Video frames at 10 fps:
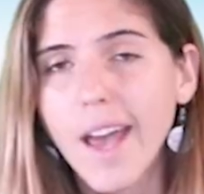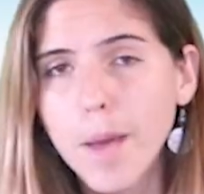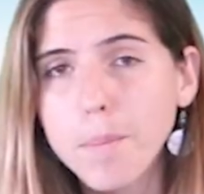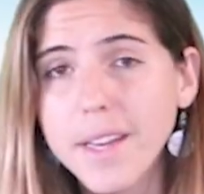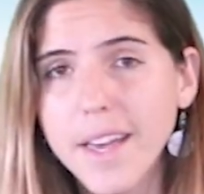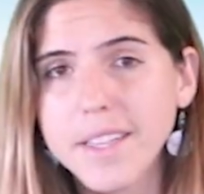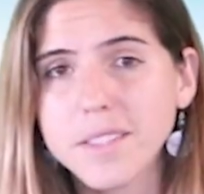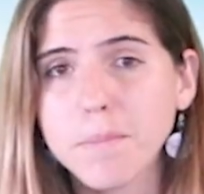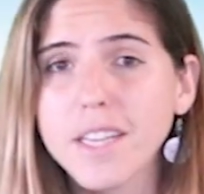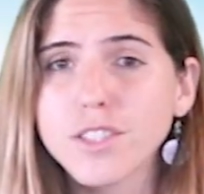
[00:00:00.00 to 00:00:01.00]

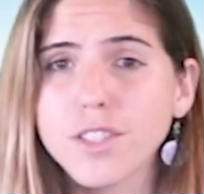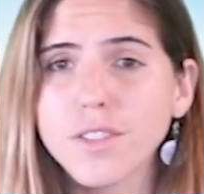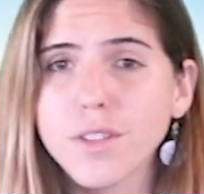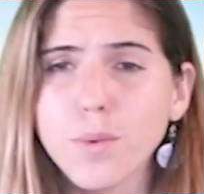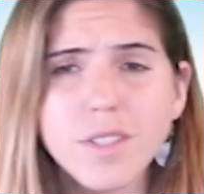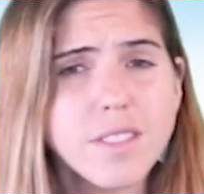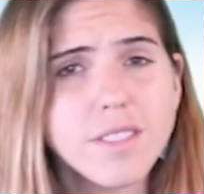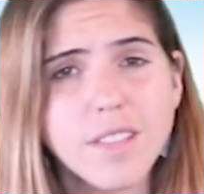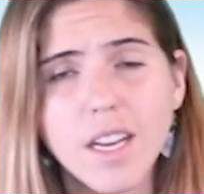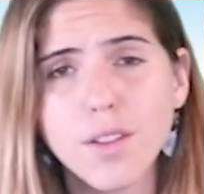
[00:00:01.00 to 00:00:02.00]
MPAs make sure that we're
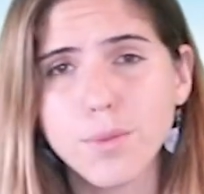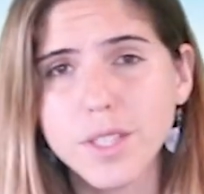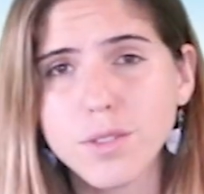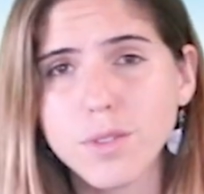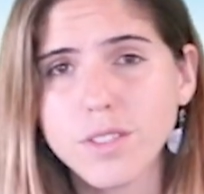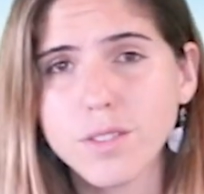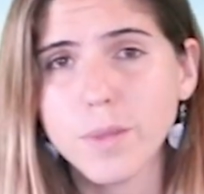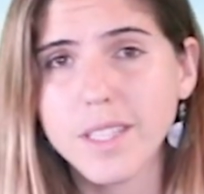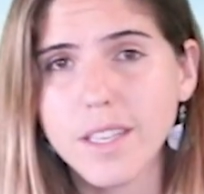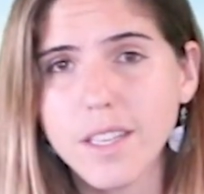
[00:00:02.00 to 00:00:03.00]
sustaining the resources
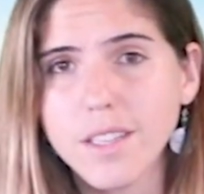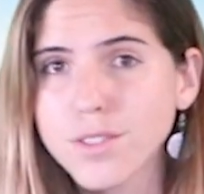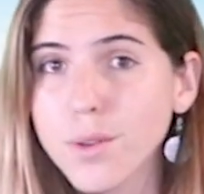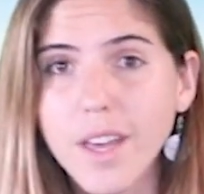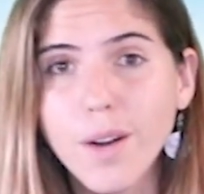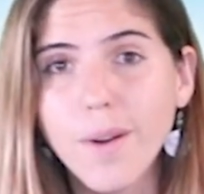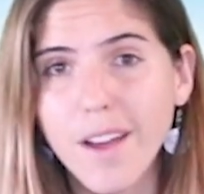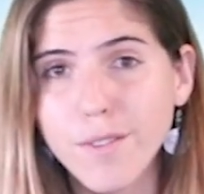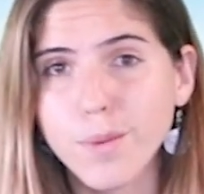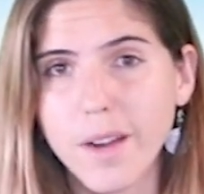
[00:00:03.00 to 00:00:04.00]
we need so they don't
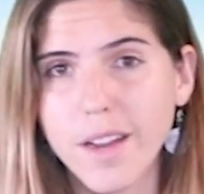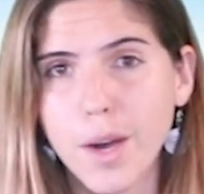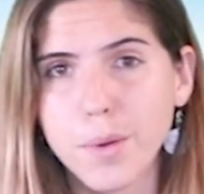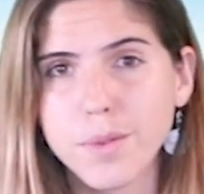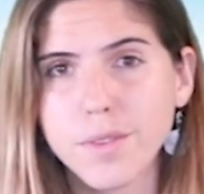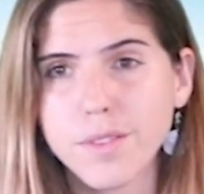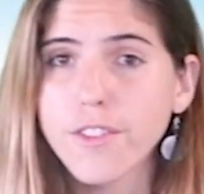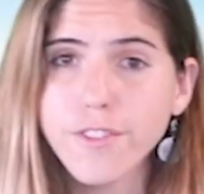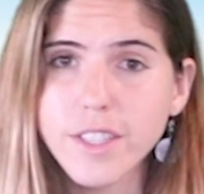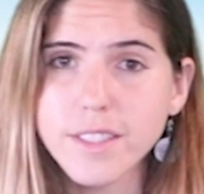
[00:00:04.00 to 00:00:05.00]
ever run out.
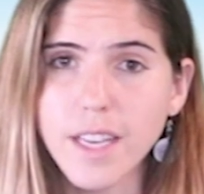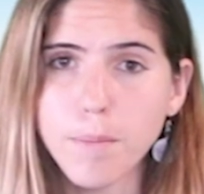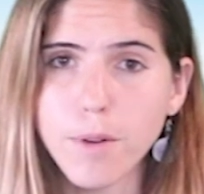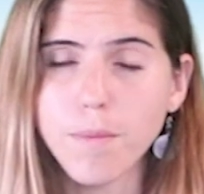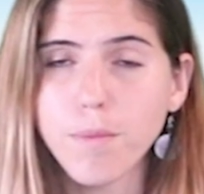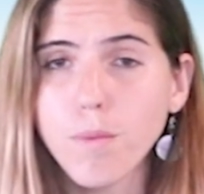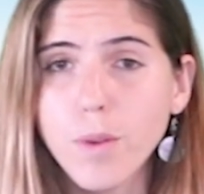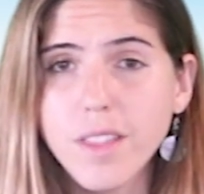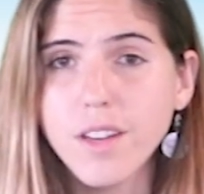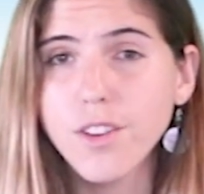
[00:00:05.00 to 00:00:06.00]
For example,
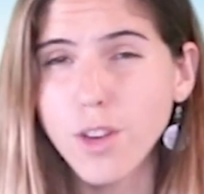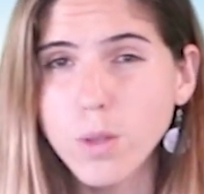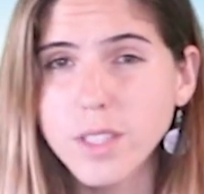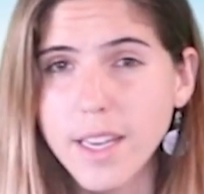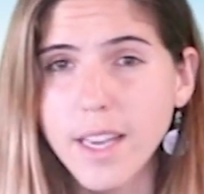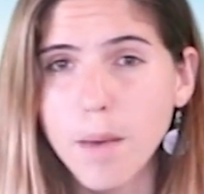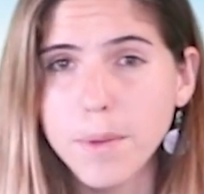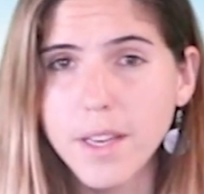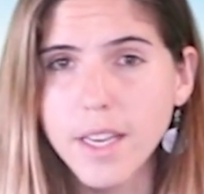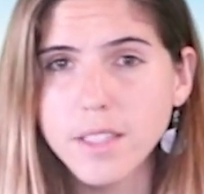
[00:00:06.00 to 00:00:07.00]
within no-take
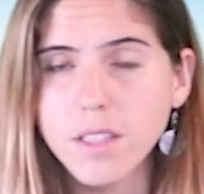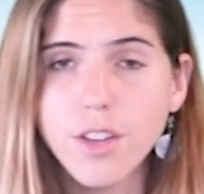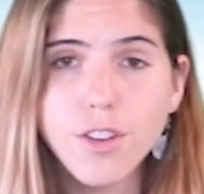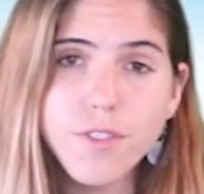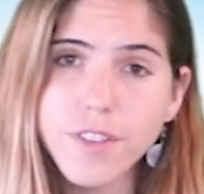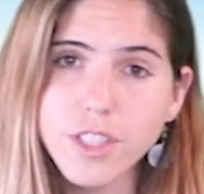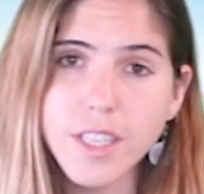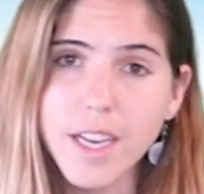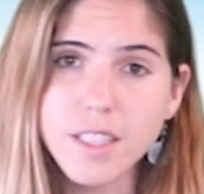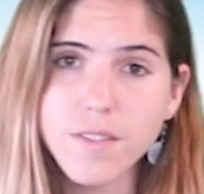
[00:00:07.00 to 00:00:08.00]
MPAs, no
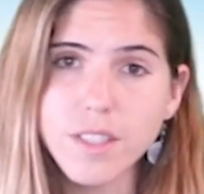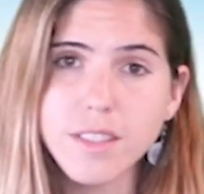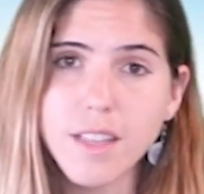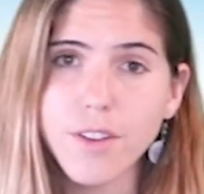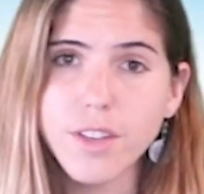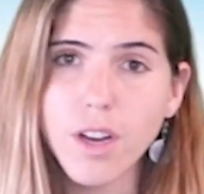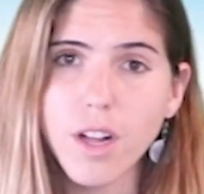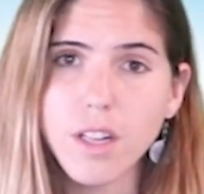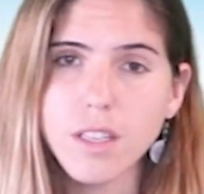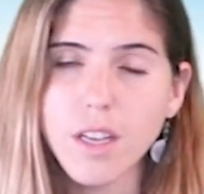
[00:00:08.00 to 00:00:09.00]
fishing activities allowed at
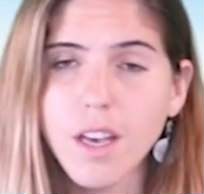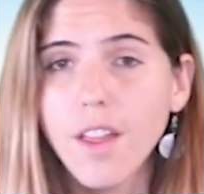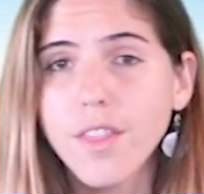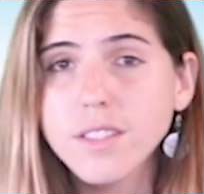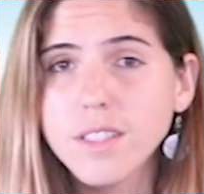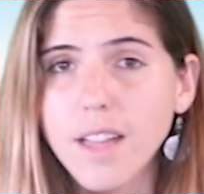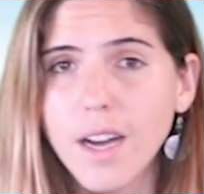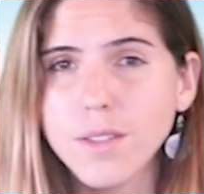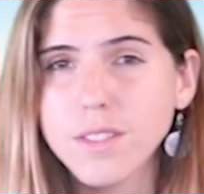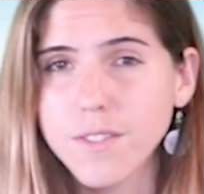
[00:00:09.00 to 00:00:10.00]
all. This
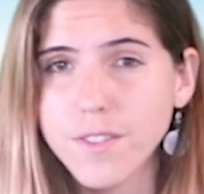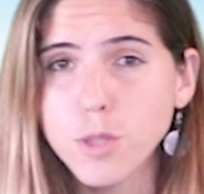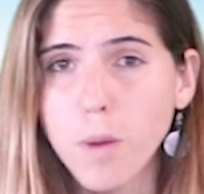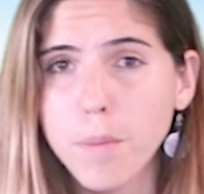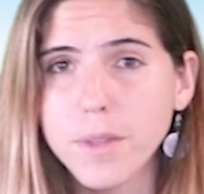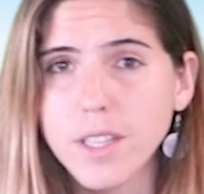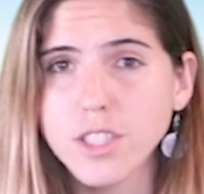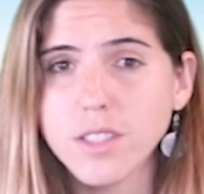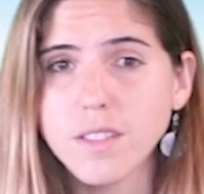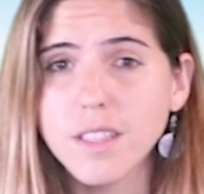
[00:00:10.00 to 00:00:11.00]
allows the fish
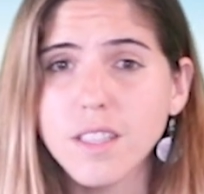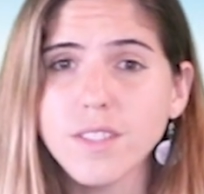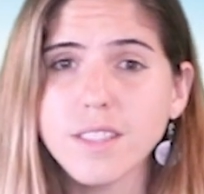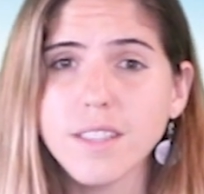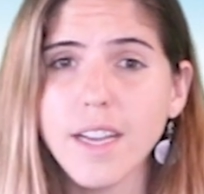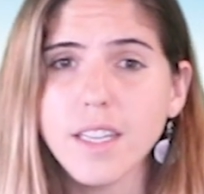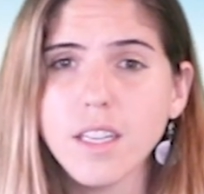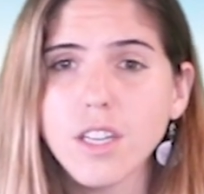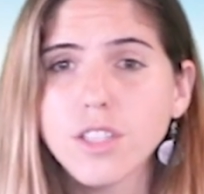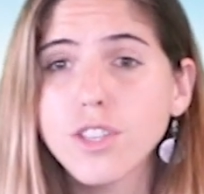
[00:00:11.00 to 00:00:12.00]
populations that live inside
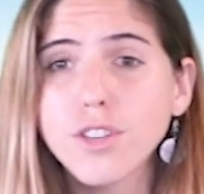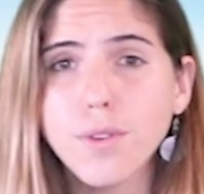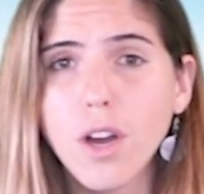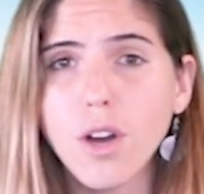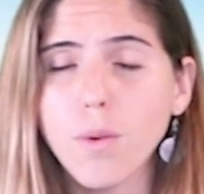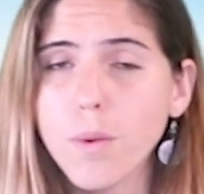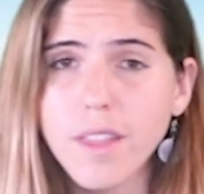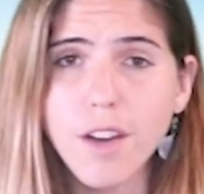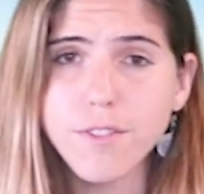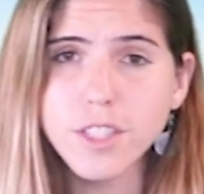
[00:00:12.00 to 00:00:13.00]
it to grow
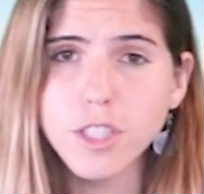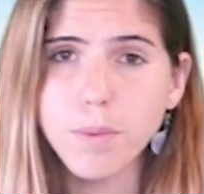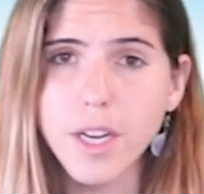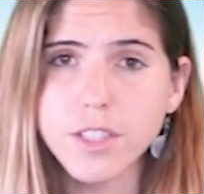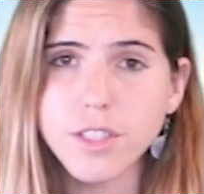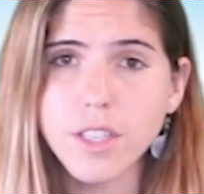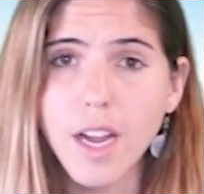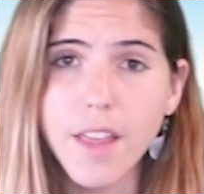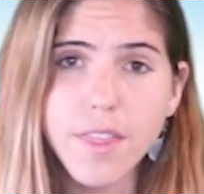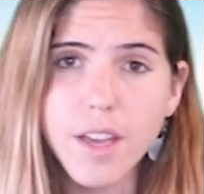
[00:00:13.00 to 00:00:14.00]
without fishing pressure
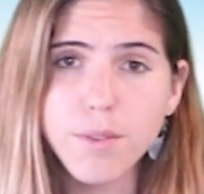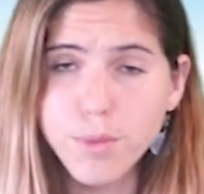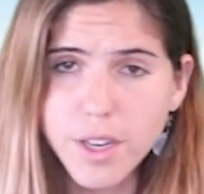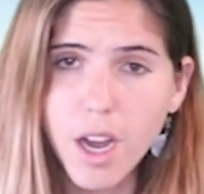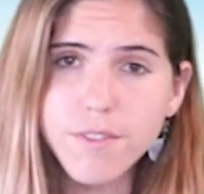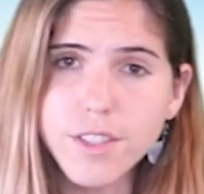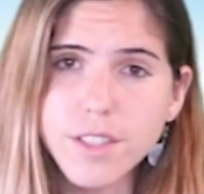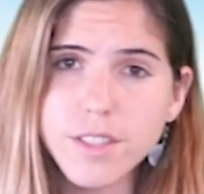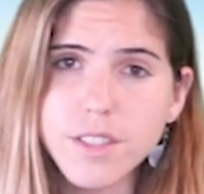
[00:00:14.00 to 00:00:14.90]
and then recover.